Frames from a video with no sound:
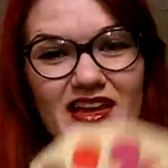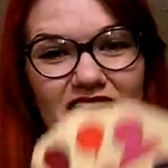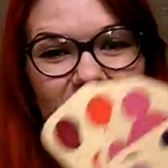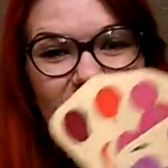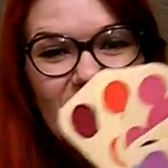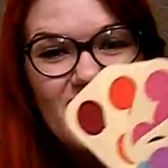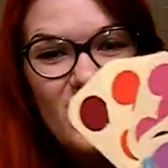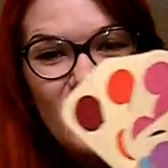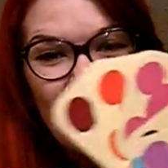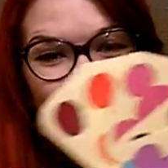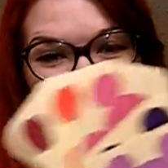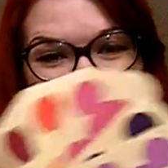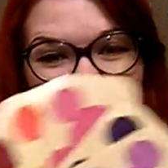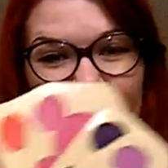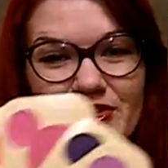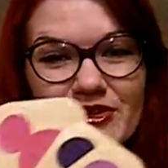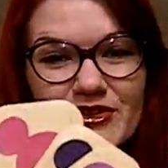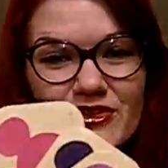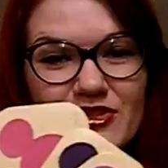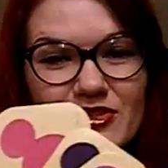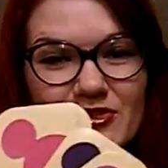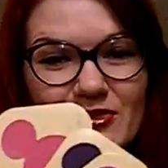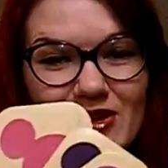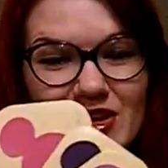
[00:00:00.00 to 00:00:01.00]
and all the little
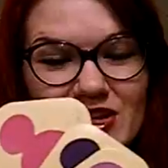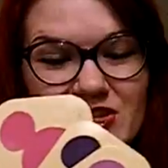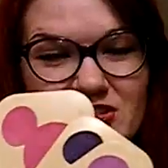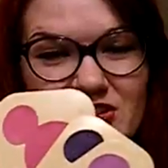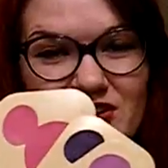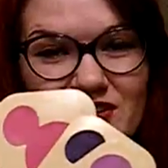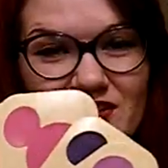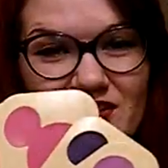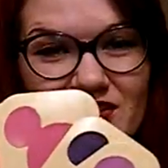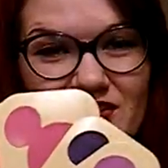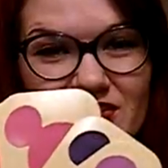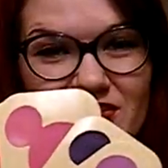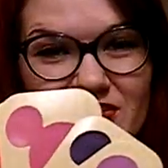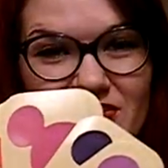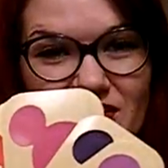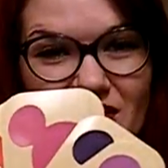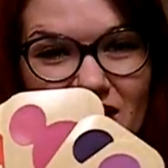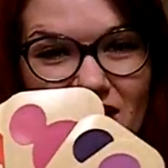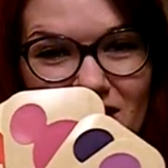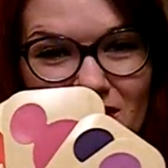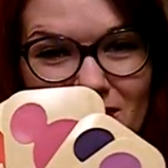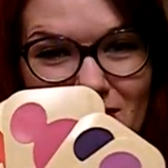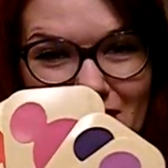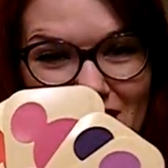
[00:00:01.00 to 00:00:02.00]
swatches
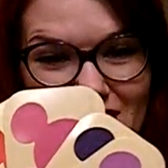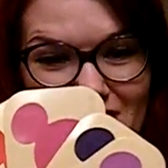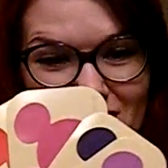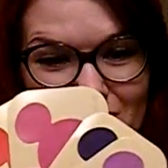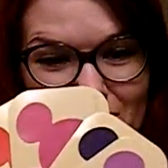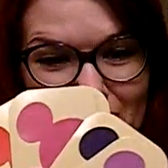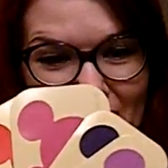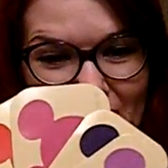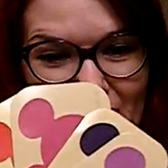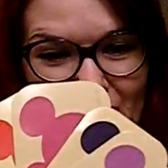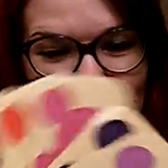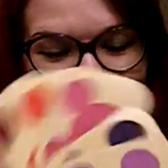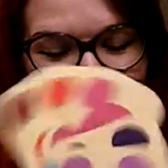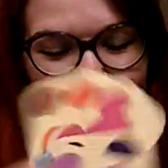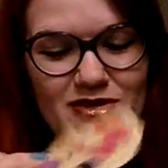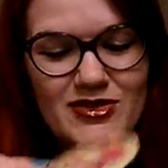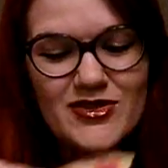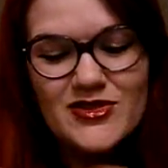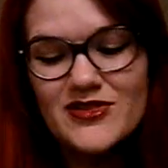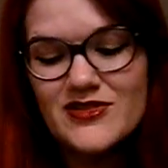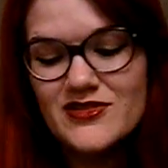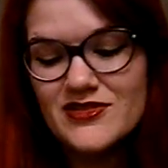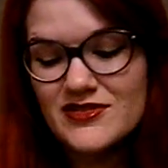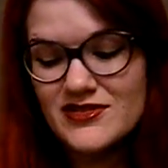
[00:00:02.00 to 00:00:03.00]
are Mickey
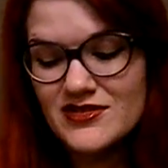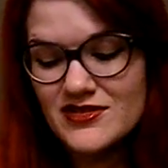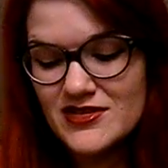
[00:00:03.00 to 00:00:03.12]
Mouse,